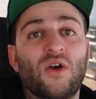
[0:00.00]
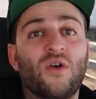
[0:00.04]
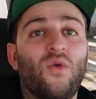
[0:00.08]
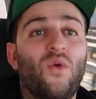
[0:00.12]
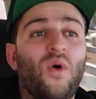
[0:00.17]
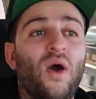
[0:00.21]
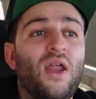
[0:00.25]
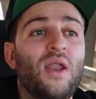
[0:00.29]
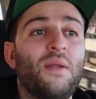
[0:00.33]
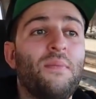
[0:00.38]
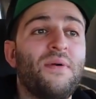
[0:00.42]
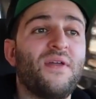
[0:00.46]

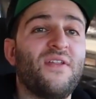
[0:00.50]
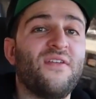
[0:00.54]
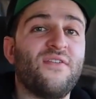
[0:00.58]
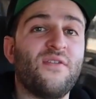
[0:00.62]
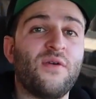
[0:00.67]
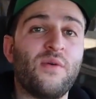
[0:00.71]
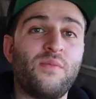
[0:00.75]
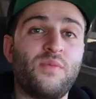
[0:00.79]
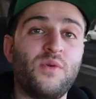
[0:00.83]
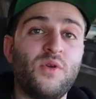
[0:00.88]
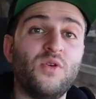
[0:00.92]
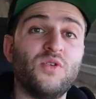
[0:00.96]
quite a bit of
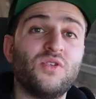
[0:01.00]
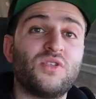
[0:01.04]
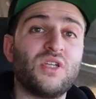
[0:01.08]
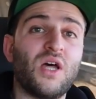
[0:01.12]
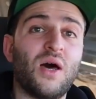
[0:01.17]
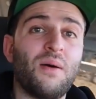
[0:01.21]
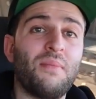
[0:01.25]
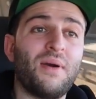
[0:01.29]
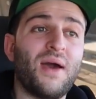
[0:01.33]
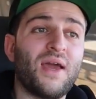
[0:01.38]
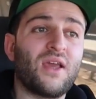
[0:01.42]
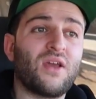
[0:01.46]
abuse
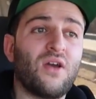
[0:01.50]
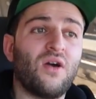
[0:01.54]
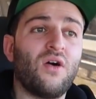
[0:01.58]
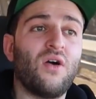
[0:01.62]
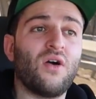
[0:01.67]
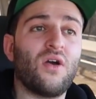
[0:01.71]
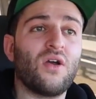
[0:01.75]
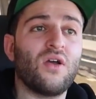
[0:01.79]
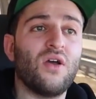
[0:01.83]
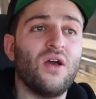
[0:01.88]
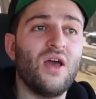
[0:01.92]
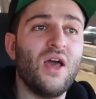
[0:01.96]
on my
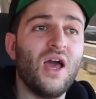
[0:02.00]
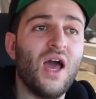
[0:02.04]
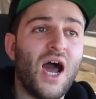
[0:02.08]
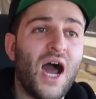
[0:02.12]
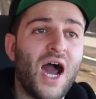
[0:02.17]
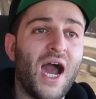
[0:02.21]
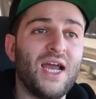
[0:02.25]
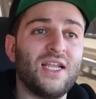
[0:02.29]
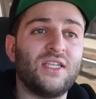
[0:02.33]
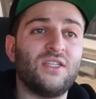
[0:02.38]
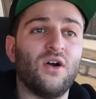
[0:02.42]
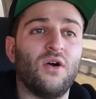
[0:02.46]
car.
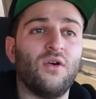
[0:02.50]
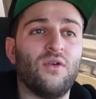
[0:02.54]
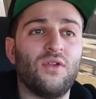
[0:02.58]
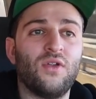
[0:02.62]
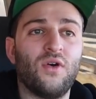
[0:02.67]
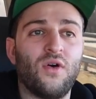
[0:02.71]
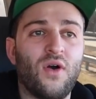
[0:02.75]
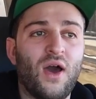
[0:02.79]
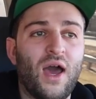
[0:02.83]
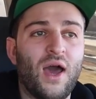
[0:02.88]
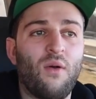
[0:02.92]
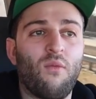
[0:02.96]
I don't
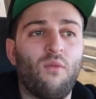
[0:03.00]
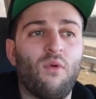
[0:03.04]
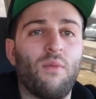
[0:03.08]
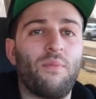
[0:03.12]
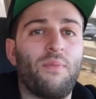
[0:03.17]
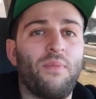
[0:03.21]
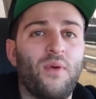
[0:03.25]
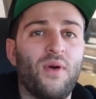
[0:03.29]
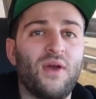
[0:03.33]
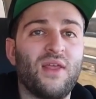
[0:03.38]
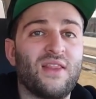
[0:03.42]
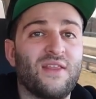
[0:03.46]
know at what
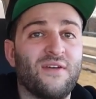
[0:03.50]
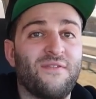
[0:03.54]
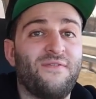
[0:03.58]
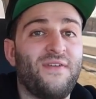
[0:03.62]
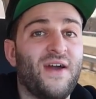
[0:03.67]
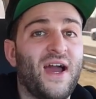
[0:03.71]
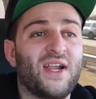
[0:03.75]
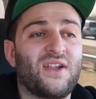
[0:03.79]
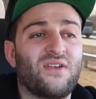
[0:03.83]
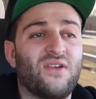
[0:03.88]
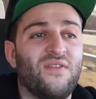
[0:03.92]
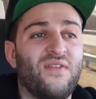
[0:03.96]
point the
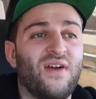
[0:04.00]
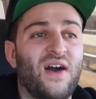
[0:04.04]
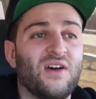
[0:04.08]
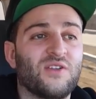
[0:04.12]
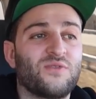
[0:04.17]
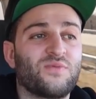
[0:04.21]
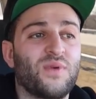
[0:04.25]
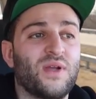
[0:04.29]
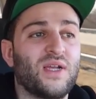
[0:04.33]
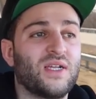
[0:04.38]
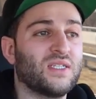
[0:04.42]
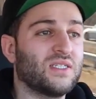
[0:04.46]
factory valve
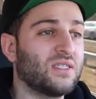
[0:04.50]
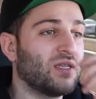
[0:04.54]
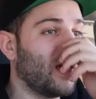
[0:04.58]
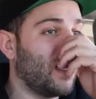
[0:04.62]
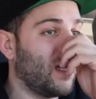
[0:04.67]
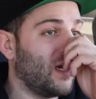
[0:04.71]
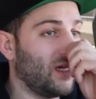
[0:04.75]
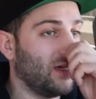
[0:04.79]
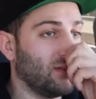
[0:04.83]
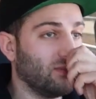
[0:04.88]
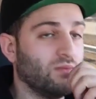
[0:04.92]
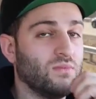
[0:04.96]
springs
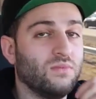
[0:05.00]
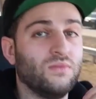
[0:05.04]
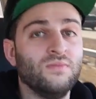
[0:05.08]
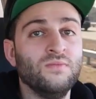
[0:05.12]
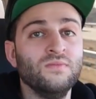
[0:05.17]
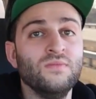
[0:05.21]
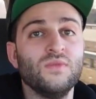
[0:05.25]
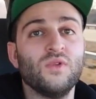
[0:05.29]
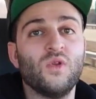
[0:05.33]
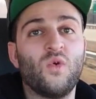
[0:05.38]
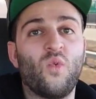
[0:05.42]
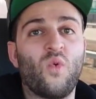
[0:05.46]

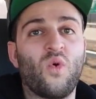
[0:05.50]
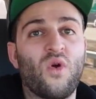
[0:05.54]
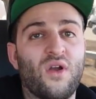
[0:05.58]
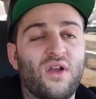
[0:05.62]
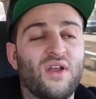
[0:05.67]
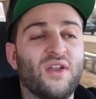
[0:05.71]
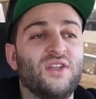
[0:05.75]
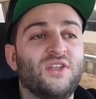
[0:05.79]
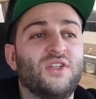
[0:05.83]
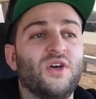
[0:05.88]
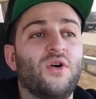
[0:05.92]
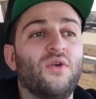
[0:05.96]
work
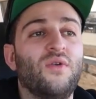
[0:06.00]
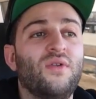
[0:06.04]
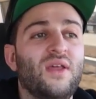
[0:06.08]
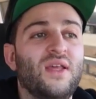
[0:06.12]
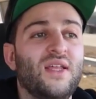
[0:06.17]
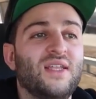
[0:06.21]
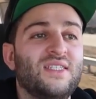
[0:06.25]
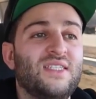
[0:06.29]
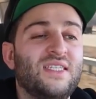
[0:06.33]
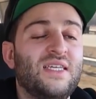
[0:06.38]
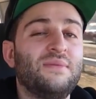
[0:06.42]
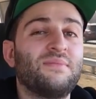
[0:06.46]
and don't.
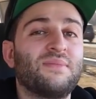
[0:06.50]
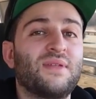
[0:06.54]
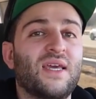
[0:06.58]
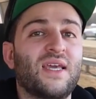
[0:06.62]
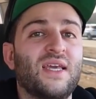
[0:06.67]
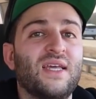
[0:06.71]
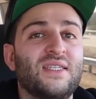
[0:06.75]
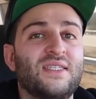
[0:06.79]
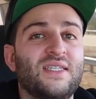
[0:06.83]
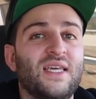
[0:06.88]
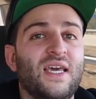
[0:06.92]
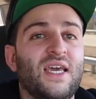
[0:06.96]
It seems like
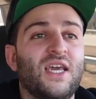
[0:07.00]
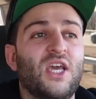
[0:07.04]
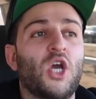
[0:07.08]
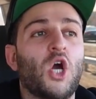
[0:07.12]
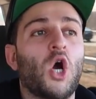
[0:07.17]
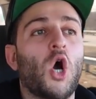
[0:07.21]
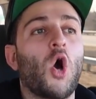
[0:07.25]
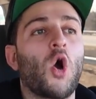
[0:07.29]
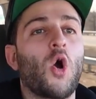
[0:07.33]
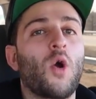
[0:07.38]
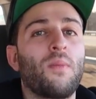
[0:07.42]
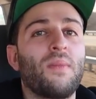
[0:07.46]
it's a
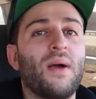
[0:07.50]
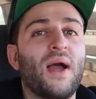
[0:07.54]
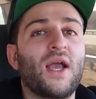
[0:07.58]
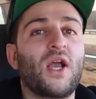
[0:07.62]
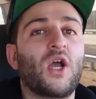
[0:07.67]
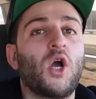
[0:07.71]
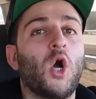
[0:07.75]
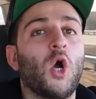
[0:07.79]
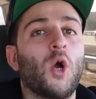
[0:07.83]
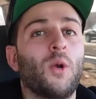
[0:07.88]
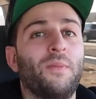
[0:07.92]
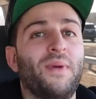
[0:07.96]
car by
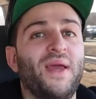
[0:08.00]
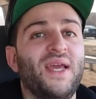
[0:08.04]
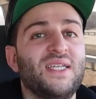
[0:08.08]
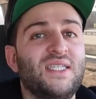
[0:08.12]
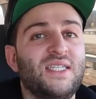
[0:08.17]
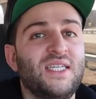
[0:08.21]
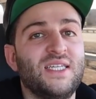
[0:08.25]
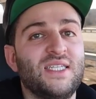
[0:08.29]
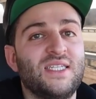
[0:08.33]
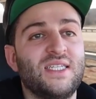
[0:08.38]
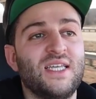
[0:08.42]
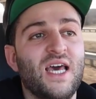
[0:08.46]
car
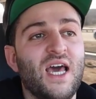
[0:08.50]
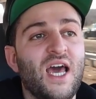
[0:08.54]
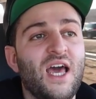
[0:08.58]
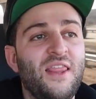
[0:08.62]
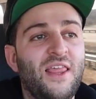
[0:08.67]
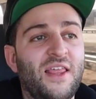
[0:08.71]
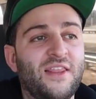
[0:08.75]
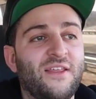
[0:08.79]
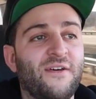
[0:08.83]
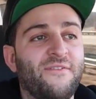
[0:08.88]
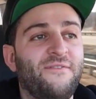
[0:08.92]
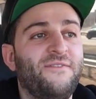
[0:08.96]
basis,
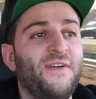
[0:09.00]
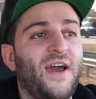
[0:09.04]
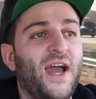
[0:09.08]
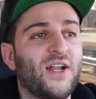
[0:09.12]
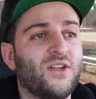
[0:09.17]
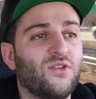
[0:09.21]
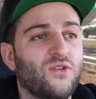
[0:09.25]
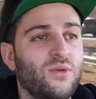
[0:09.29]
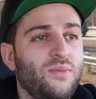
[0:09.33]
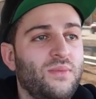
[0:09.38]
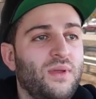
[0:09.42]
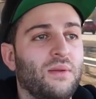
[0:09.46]
that the
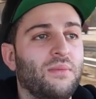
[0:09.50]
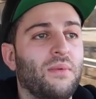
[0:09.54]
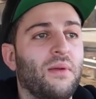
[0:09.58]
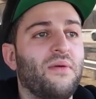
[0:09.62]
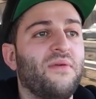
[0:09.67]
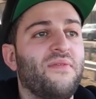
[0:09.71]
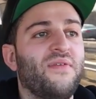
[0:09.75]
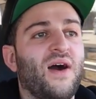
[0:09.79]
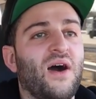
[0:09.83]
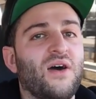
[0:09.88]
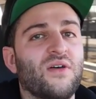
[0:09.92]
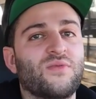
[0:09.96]
factory
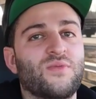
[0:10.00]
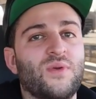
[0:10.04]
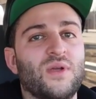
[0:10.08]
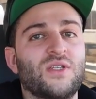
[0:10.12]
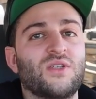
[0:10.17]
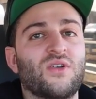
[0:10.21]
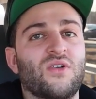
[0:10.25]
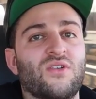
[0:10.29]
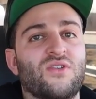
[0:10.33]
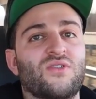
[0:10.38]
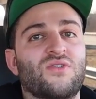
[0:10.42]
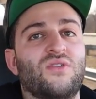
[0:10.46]
BMW valve
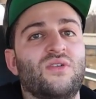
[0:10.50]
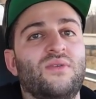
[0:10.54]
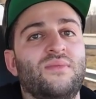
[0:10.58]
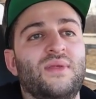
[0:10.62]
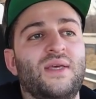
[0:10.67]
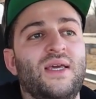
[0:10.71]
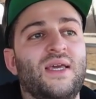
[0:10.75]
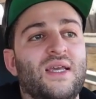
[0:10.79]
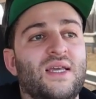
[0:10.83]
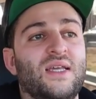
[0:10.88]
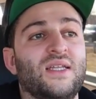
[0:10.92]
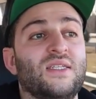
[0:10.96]
springs are
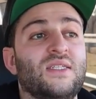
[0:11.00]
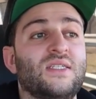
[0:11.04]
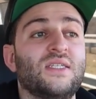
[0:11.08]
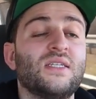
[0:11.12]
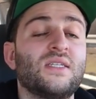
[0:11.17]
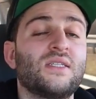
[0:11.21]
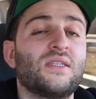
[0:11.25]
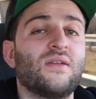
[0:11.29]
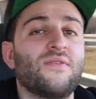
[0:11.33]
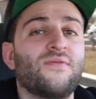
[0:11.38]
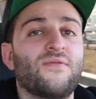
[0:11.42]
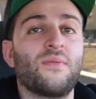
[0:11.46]
extremely
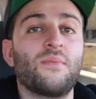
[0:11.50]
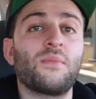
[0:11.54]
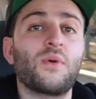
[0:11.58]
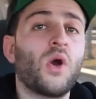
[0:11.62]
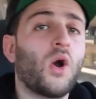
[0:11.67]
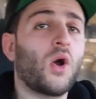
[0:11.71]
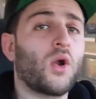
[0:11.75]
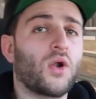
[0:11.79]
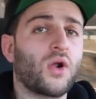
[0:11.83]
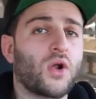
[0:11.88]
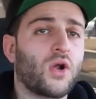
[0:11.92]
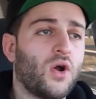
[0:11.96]
inconsistent from
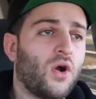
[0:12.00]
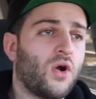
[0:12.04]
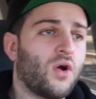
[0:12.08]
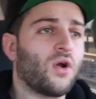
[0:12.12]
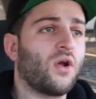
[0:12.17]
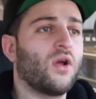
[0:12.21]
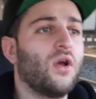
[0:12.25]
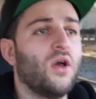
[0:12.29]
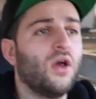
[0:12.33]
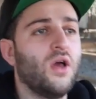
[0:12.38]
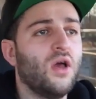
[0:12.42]
car to car.